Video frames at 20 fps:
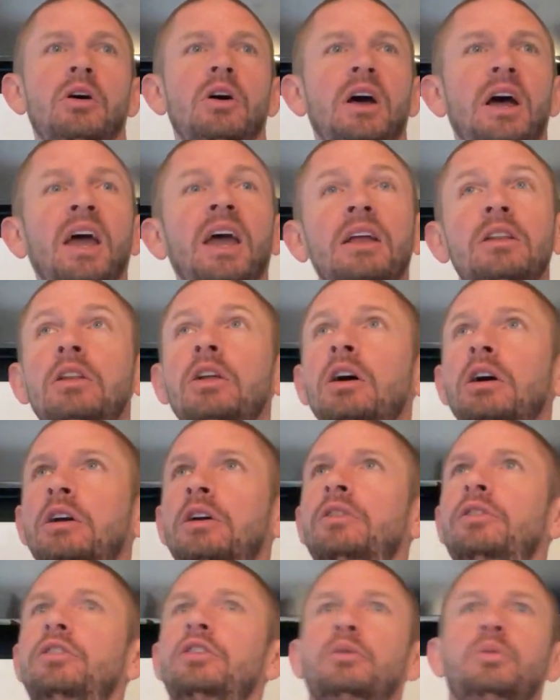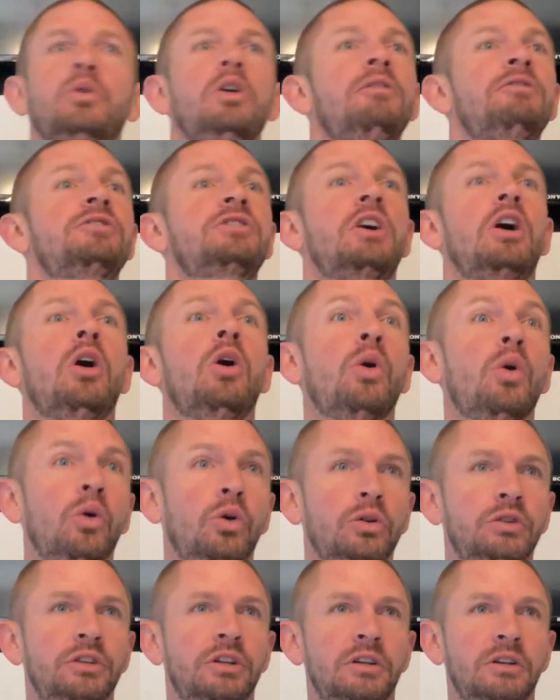Hey, look, the roof's
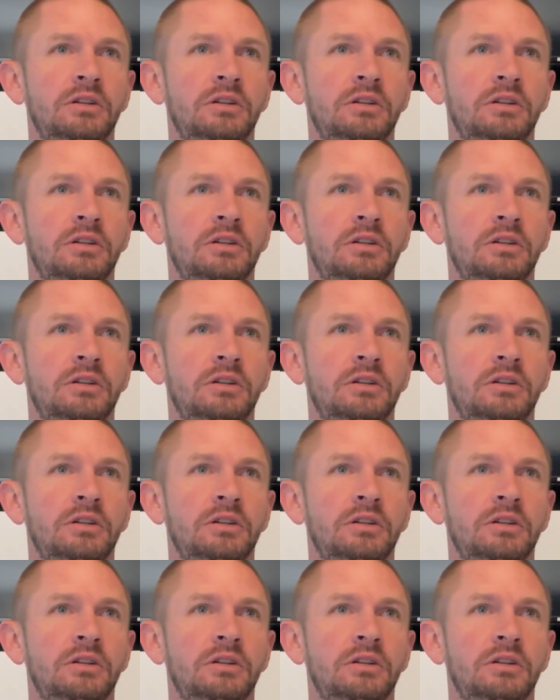old.